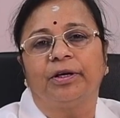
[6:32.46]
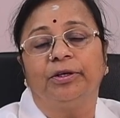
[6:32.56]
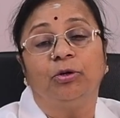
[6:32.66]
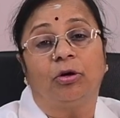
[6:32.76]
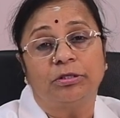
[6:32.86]

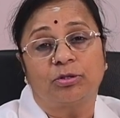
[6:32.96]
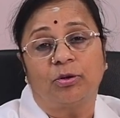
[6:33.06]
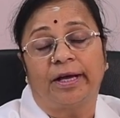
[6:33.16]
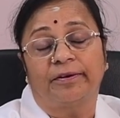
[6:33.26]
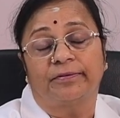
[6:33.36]
You
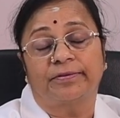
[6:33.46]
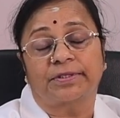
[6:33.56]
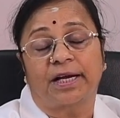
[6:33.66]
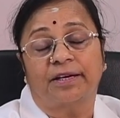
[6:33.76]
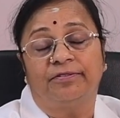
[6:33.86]
also
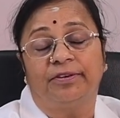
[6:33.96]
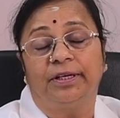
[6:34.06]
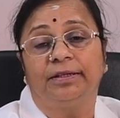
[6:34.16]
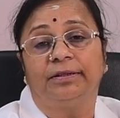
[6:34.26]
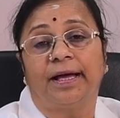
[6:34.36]
start
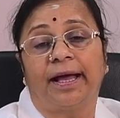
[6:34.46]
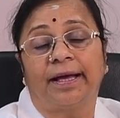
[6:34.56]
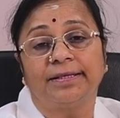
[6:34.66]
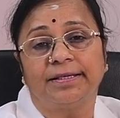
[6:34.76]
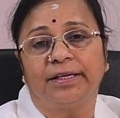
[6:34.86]
feeling the
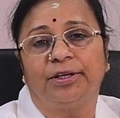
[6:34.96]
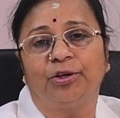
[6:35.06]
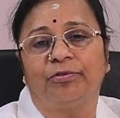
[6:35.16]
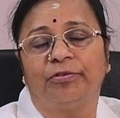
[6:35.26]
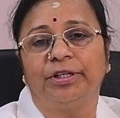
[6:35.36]
anxiety
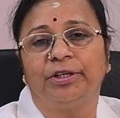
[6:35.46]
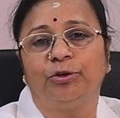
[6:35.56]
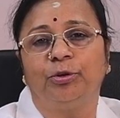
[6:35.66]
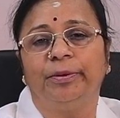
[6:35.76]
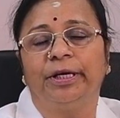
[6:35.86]
of whether
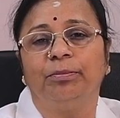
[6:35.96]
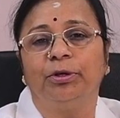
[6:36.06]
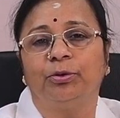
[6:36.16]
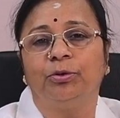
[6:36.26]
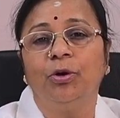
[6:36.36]
you will be
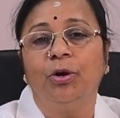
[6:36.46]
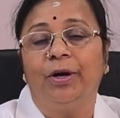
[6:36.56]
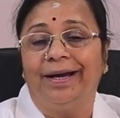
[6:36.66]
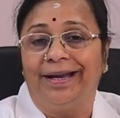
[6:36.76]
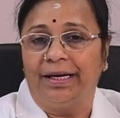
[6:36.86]
able to
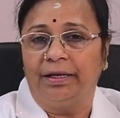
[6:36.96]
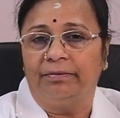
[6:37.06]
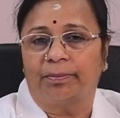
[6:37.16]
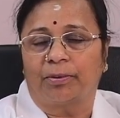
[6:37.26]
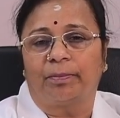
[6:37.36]

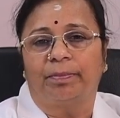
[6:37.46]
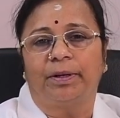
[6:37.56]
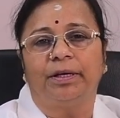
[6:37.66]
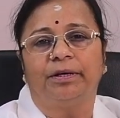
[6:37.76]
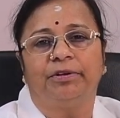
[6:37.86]
deliver
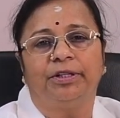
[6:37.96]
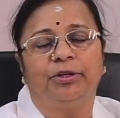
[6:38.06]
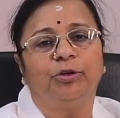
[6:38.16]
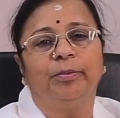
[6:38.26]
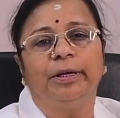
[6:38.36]
properly, whether
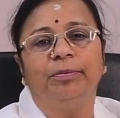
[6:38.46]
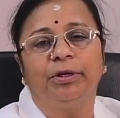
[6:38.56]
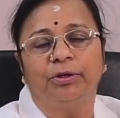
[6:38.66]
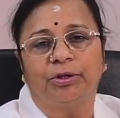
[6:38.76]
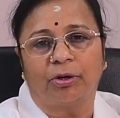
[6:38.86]
you will be
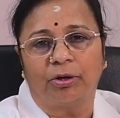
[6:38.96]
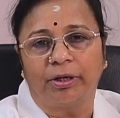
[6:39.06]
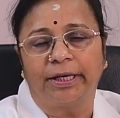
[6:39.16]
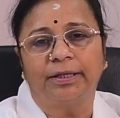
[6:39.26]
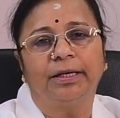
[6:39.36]
able to
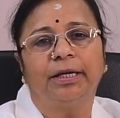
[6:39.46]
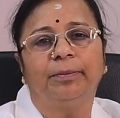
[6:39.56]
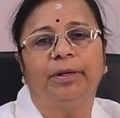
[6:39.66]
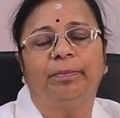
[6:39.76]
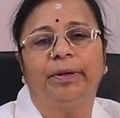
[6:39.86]
tolerate the
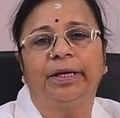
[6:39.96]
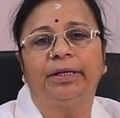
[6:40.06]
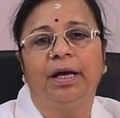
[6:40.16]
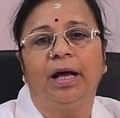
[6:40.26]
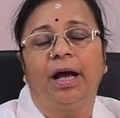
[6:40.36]
labor
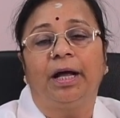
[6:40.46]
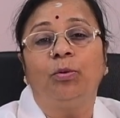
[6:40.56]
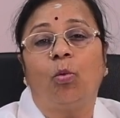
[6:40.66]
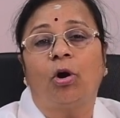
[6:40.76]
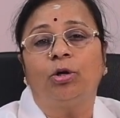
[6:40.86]
pain,
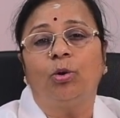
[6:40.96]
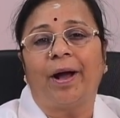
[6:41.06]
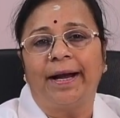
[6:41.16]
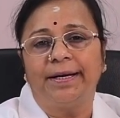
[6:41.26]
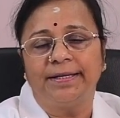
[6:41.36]
and what to
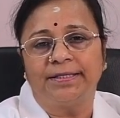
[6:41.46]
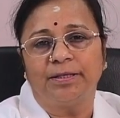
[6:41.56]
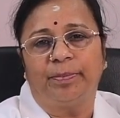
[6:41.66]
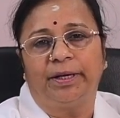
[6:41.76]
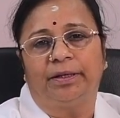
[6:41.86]

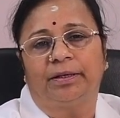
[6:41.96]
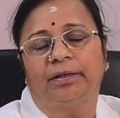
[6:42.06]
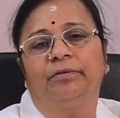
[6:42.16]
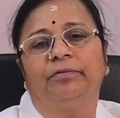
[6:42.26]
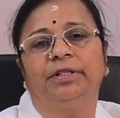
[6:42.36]
anticipate
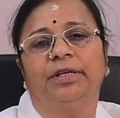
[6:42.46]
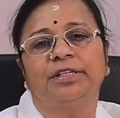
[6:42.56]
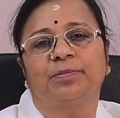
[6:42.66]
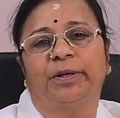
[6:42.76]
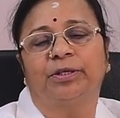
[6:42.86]
with
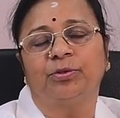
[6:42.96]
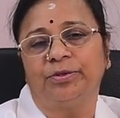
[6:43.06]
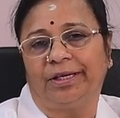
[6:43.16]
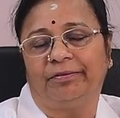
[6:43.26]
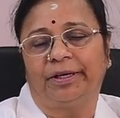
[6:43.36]
respect to
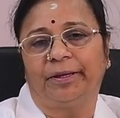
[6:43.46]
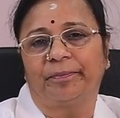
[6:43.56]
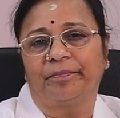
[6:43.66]
delivery.